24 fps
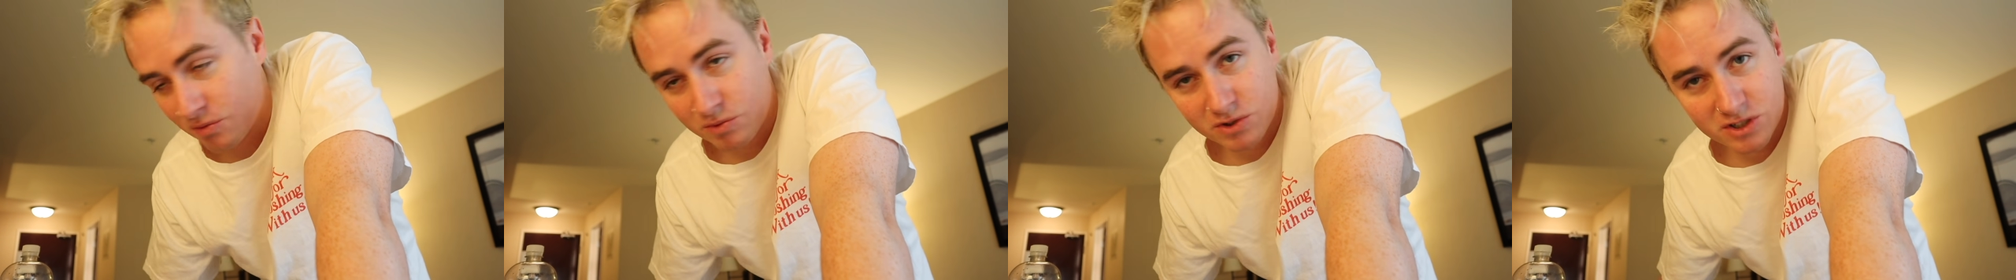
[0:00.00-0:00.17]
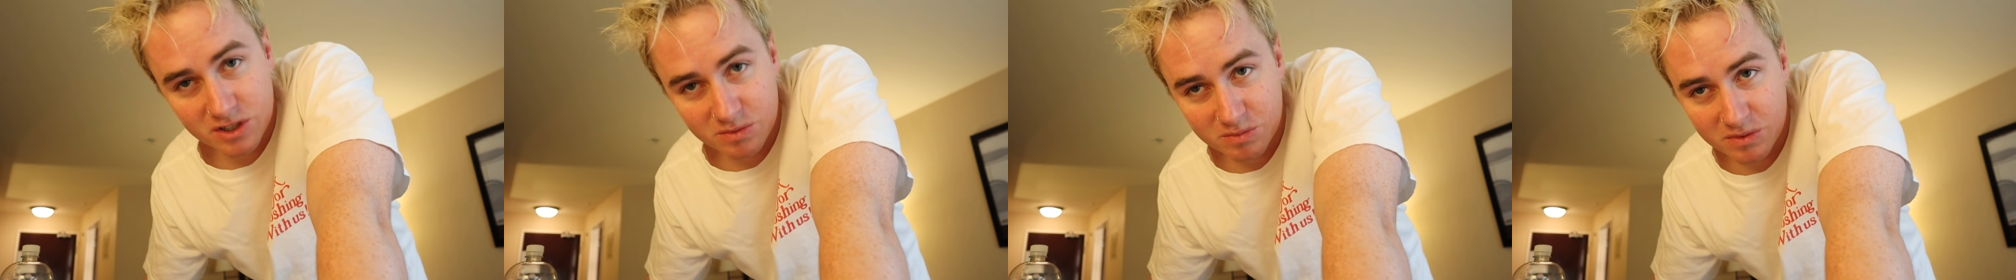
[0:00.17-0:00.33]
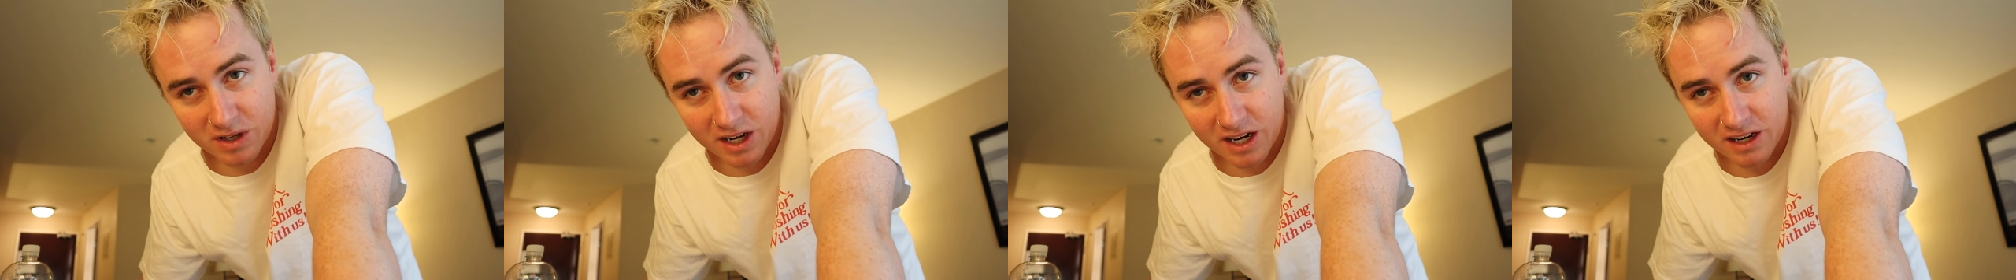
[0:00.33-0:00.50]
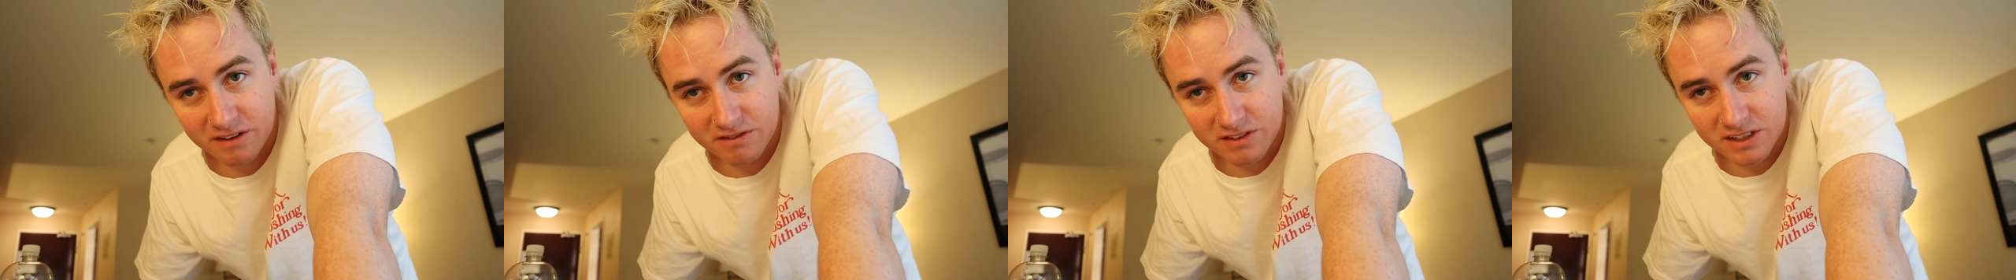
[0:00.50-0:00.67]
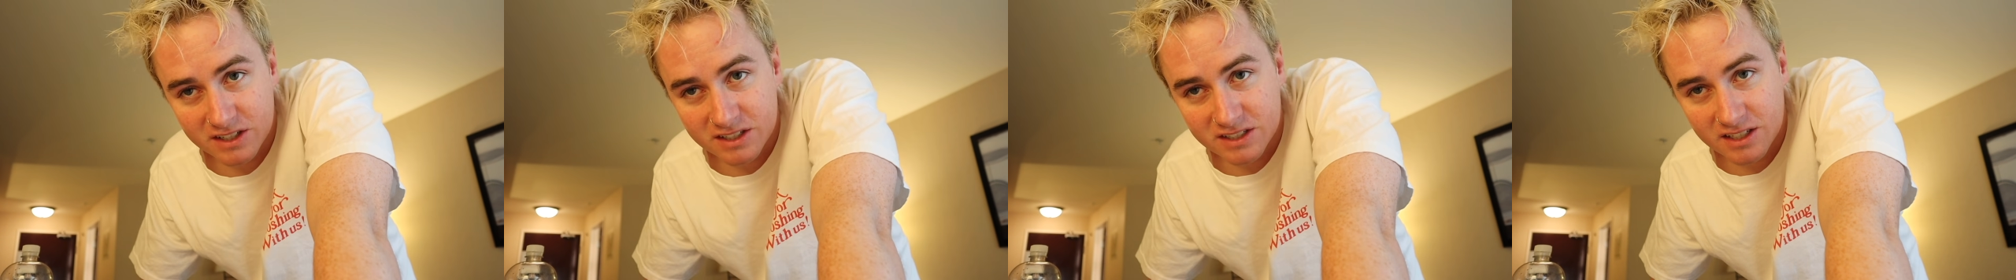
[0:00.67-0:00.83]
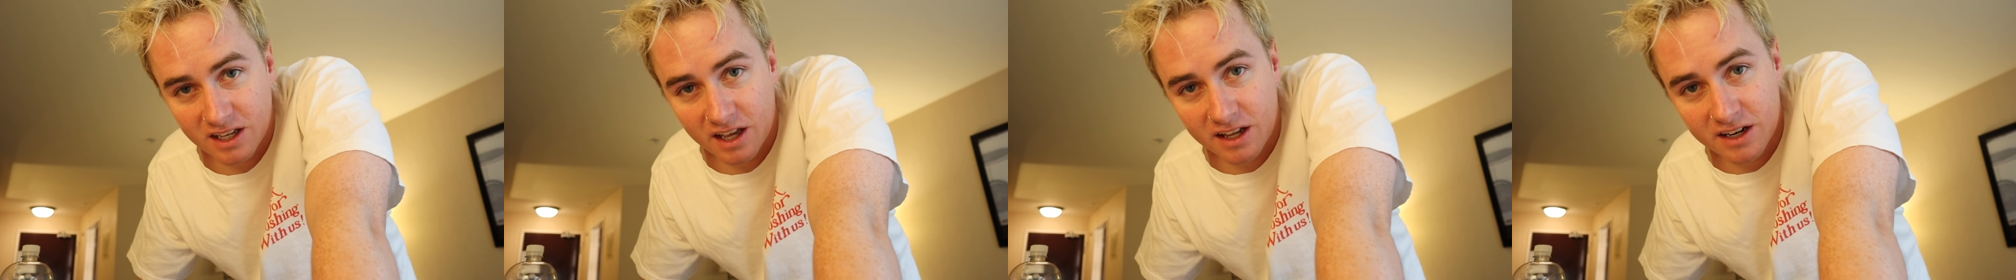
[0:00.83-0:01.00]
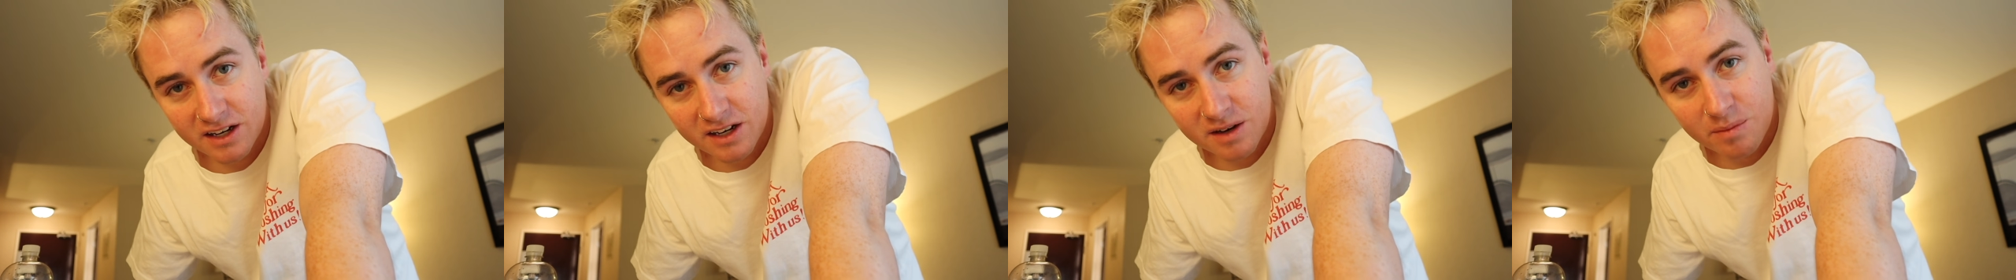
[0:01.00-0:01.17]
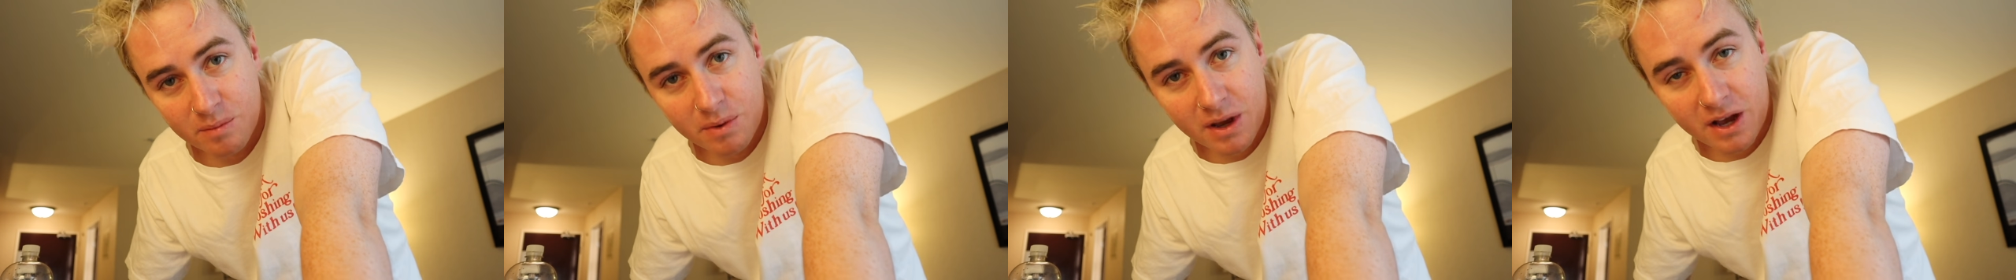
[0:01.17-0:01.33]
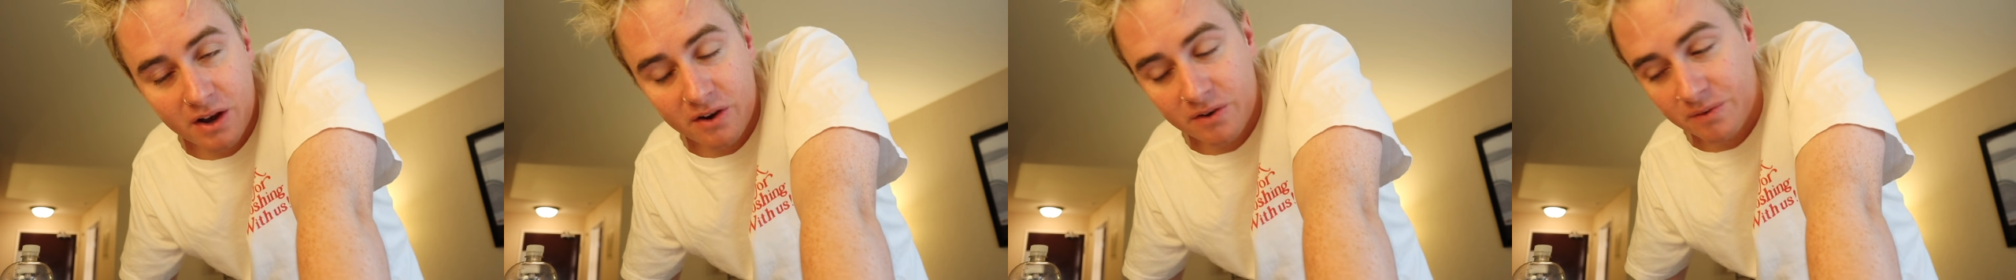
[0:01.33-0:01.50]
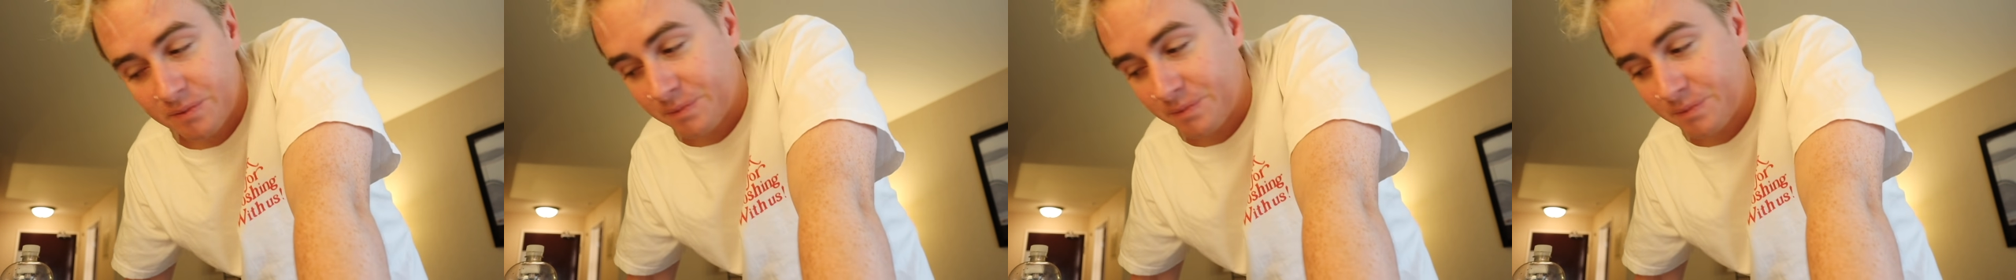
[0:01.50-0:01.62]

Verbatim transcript: which I'm kind of excited about.